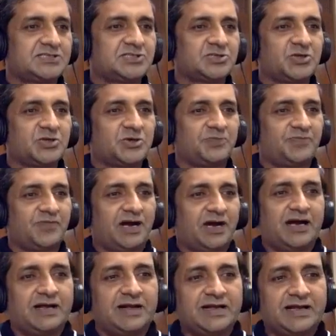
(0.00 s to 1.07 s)
So
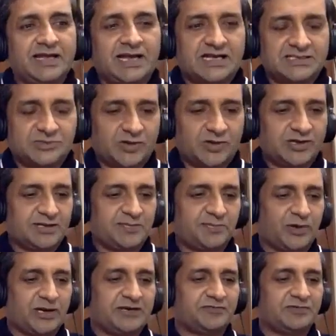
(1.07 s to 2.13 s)
so another
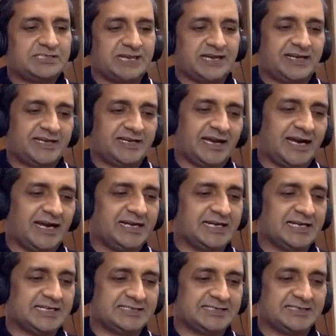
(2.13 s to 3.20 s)
point which I had
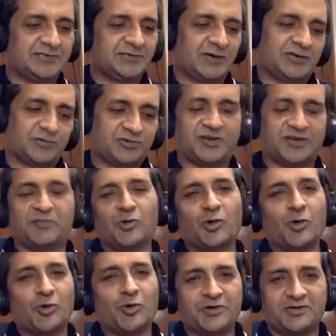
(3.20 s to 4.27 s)
is, I took some
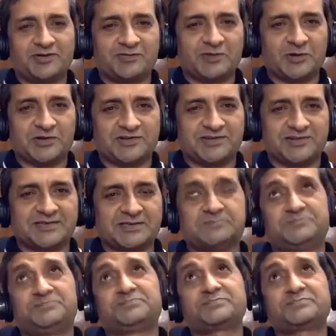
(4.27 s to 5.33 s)
note because
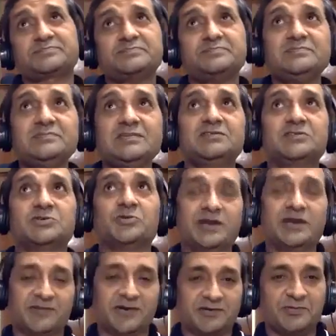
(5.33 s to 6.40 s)
so
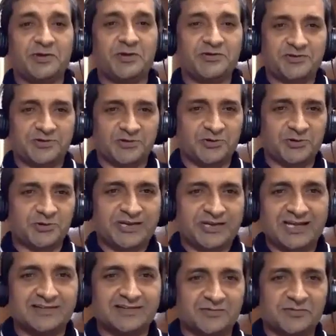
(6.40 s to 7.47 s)
whenever we used to do
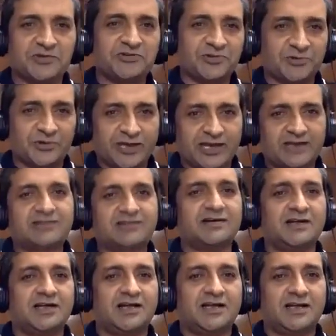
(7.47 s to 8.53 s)
deals, we used to take
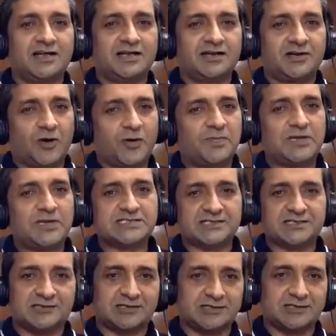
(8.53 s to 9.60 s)
top
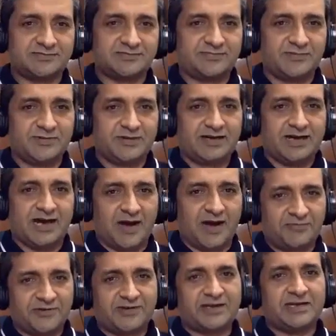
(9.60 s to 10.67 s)
lesson learned
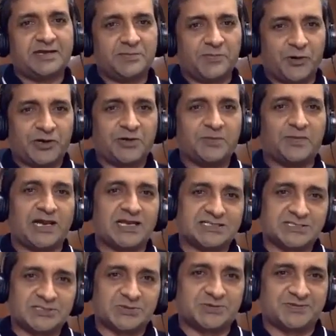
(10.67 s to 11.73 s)
after important
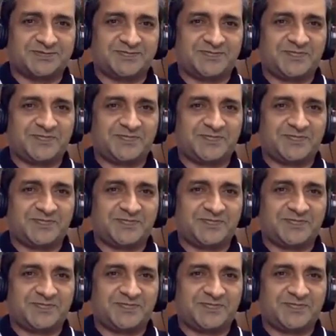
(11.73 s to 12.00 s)
milestones.